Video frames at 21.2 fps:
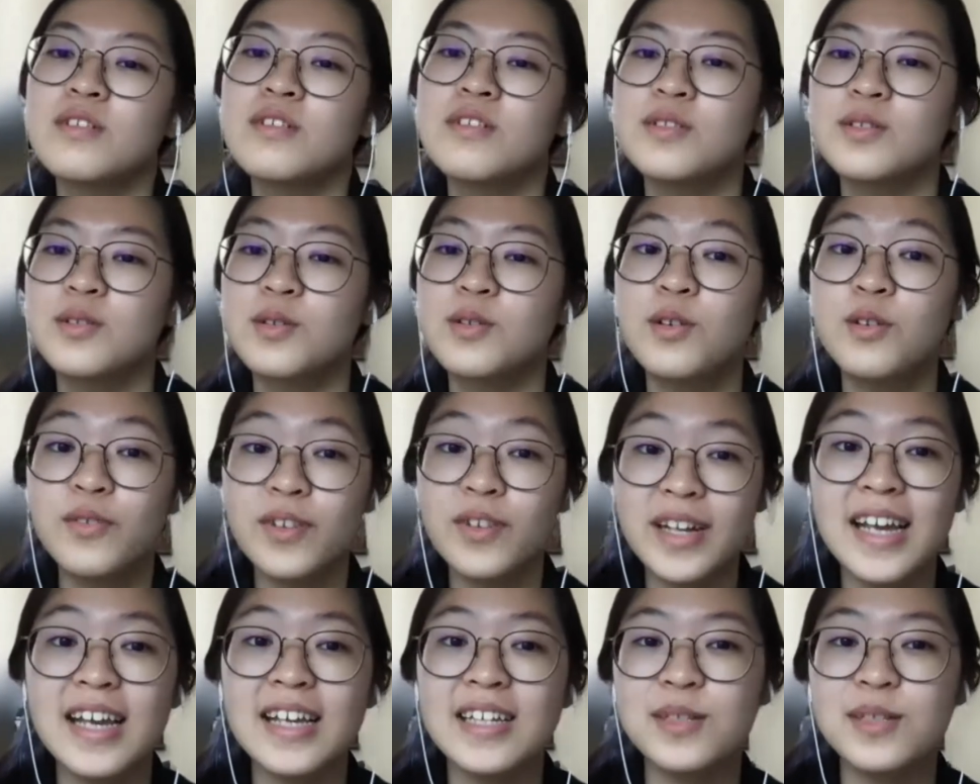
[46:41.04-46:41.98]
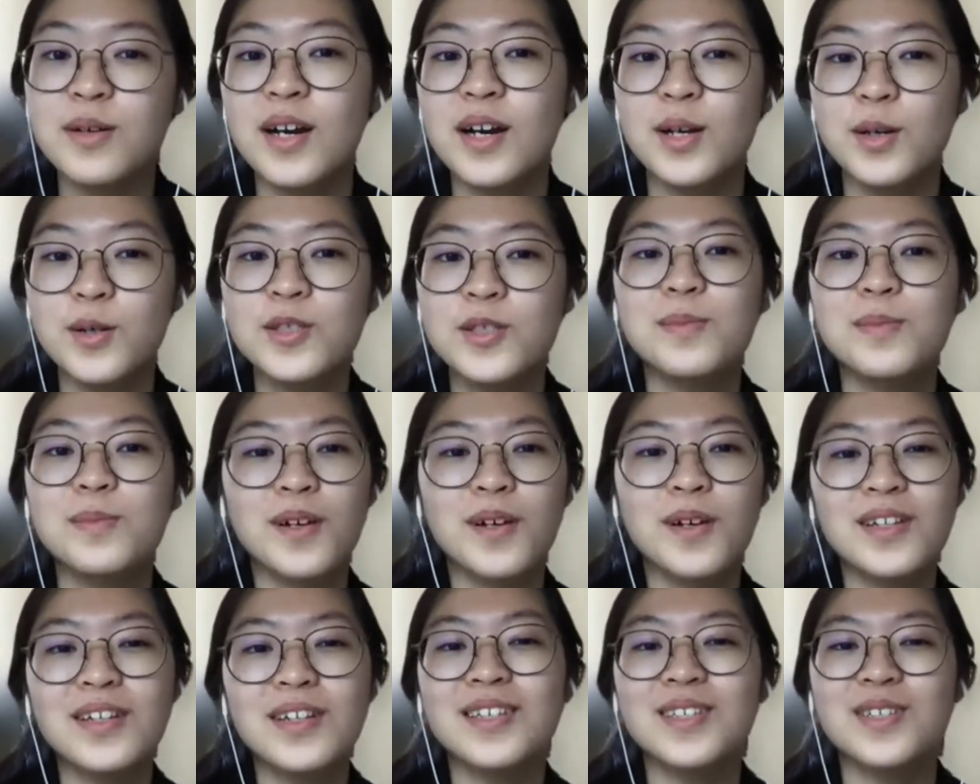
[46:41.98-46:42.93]
So over there is quite a good spot
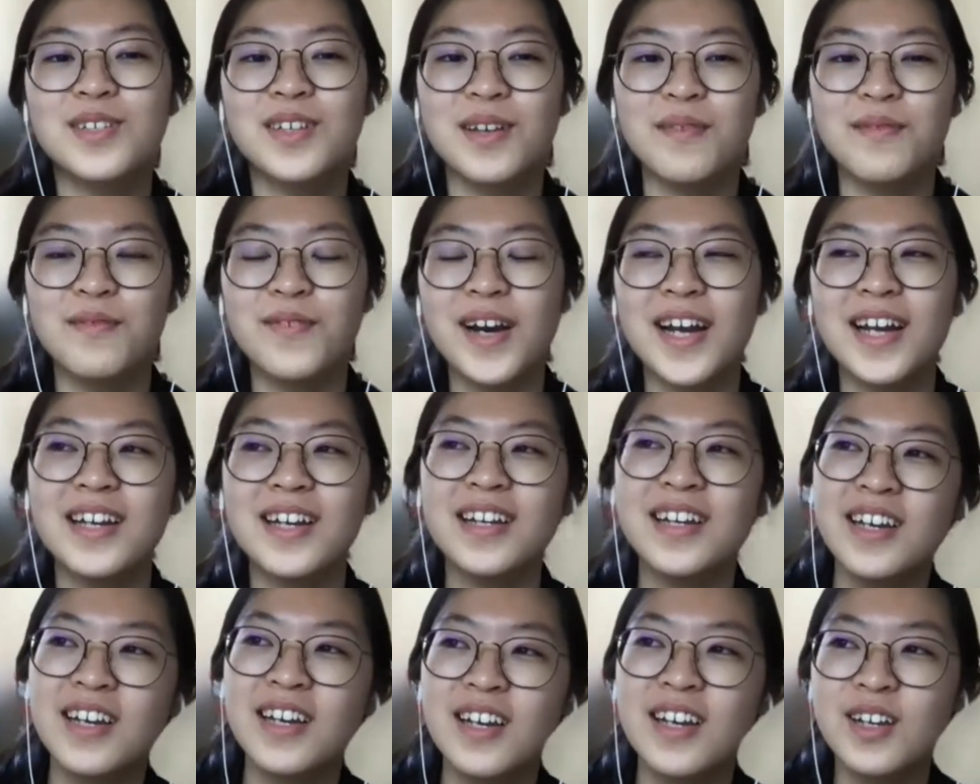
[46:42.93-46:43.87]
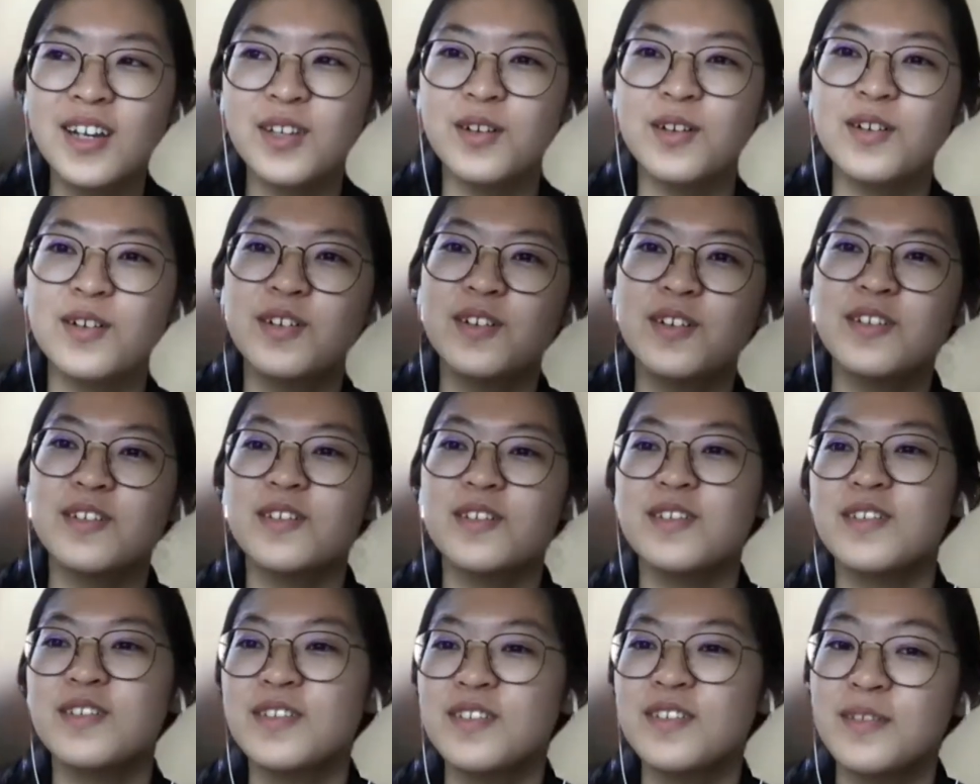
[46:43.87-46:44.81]
because you can find your
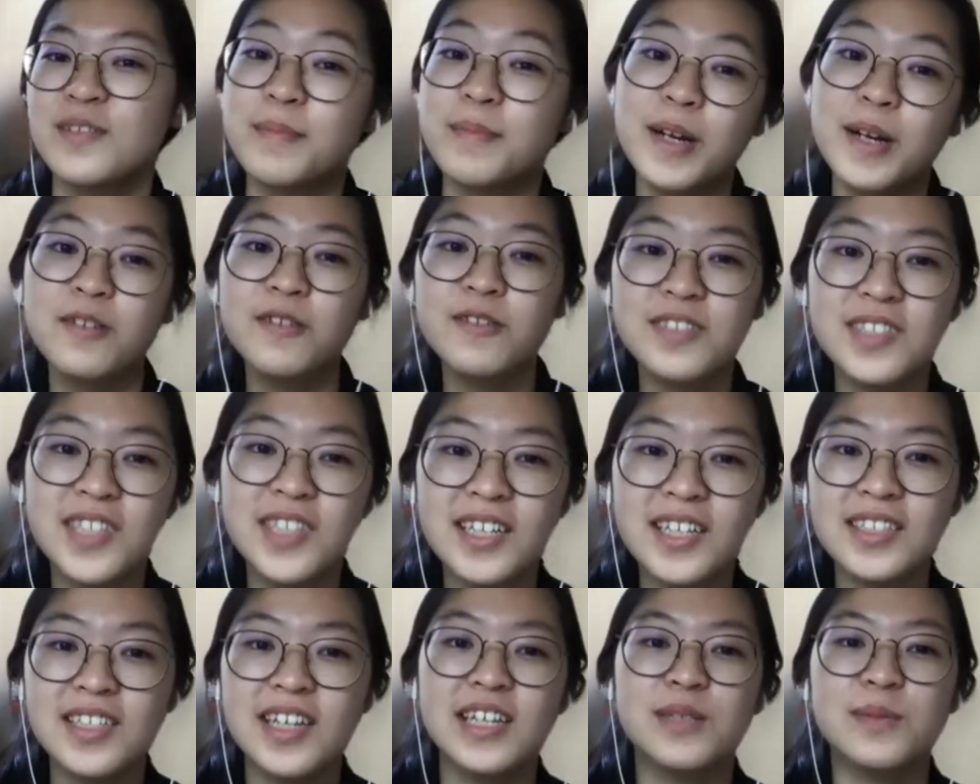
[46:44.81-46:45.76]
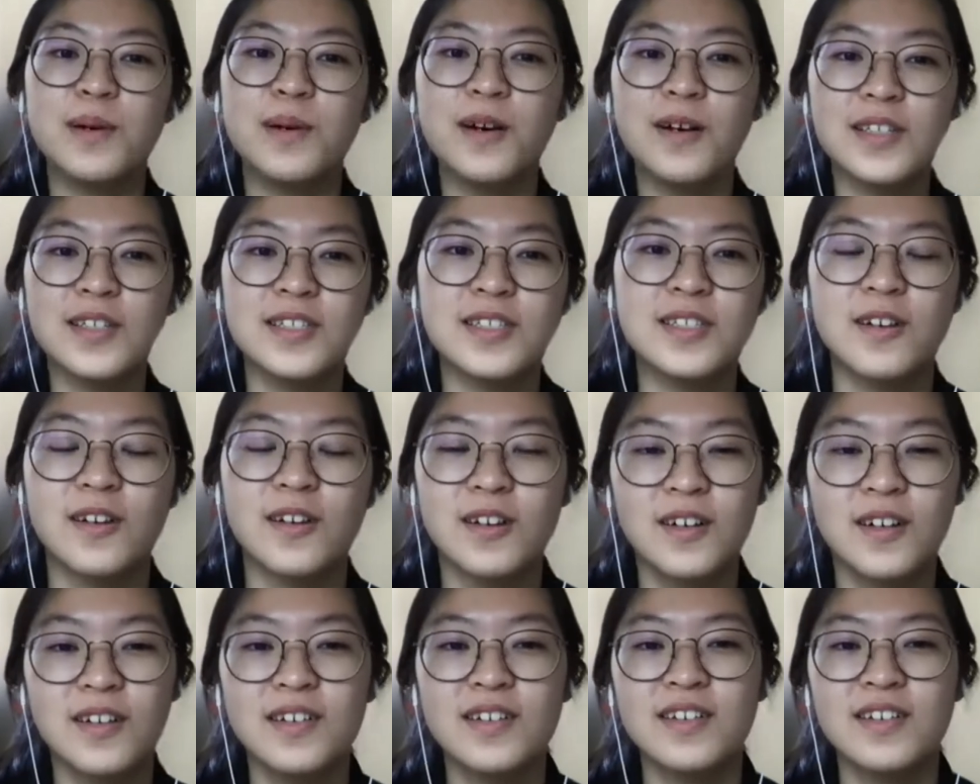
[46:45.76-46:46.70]
mangrove snakes as well as
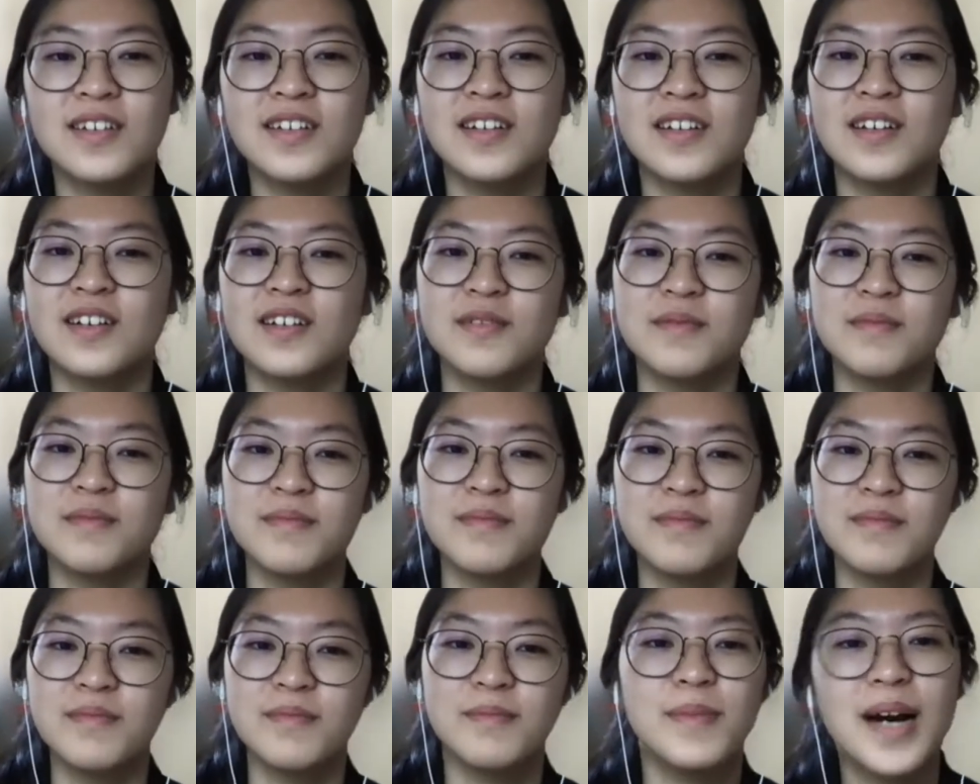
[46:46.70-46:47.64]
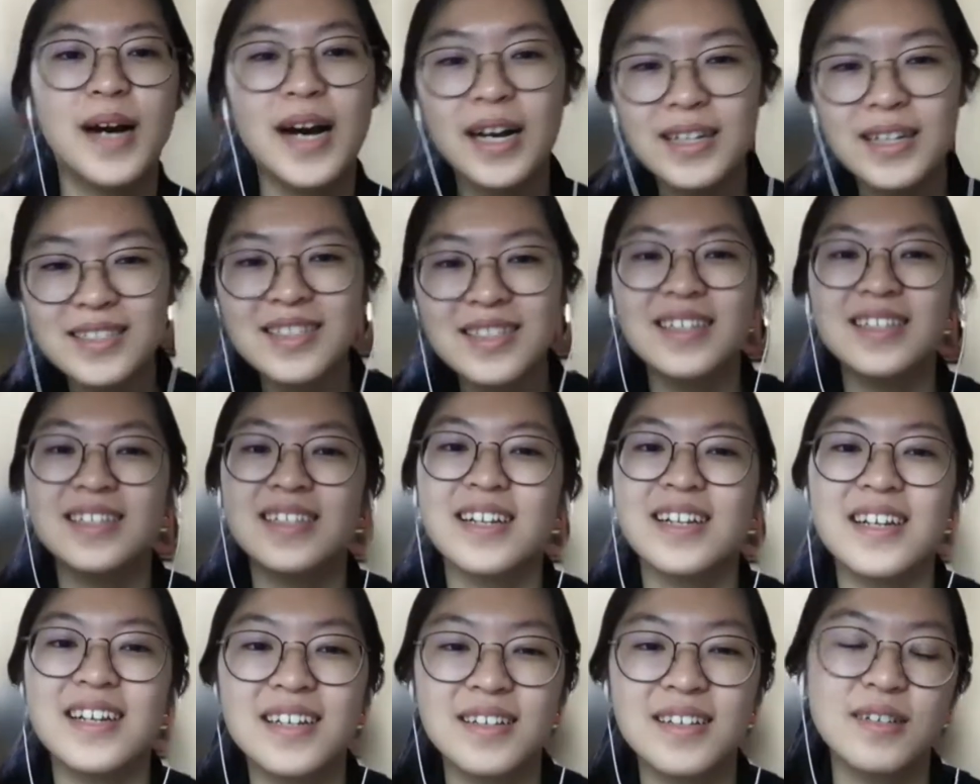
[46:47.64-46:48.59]
your um, park snakes,
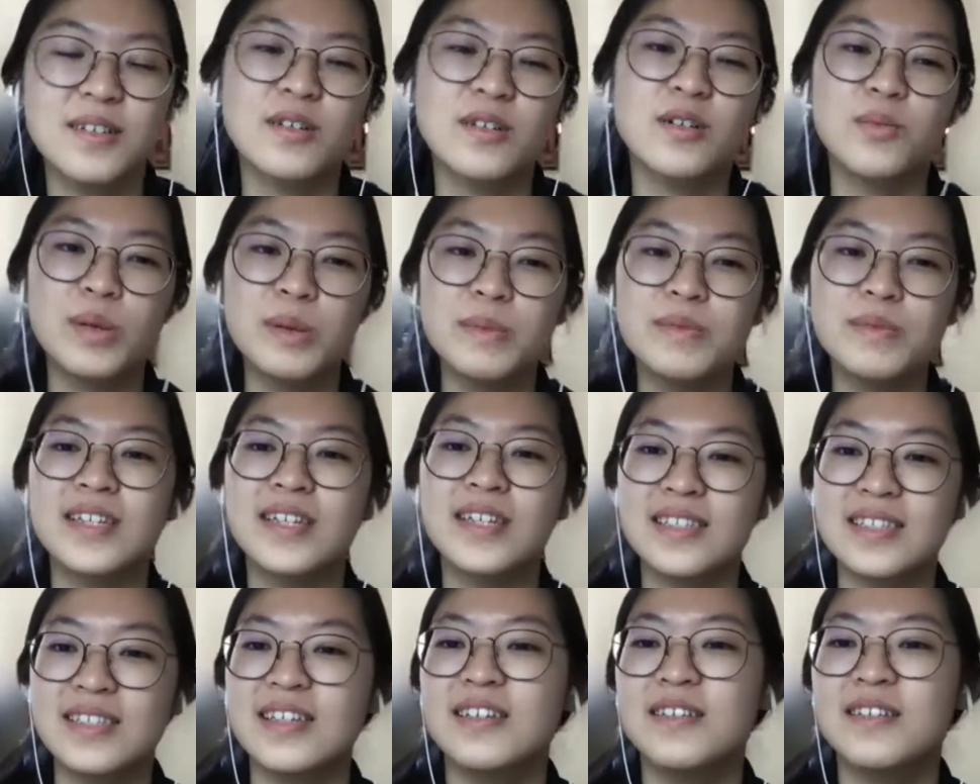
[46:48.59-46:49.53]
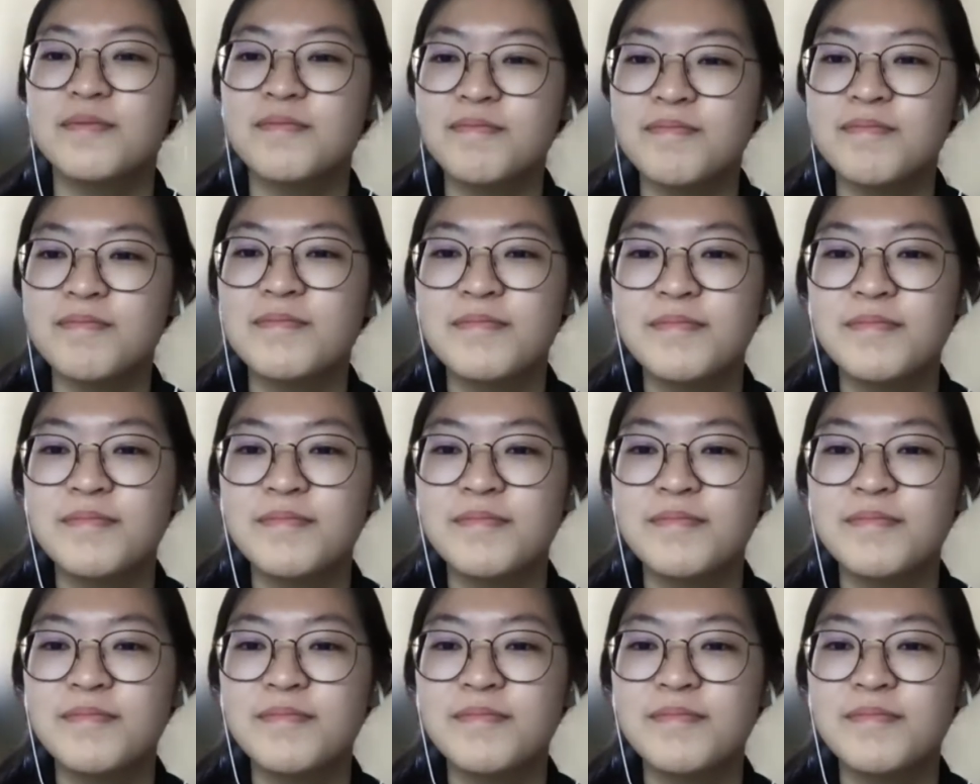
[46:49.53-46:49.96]
like your whip snakes. Mm.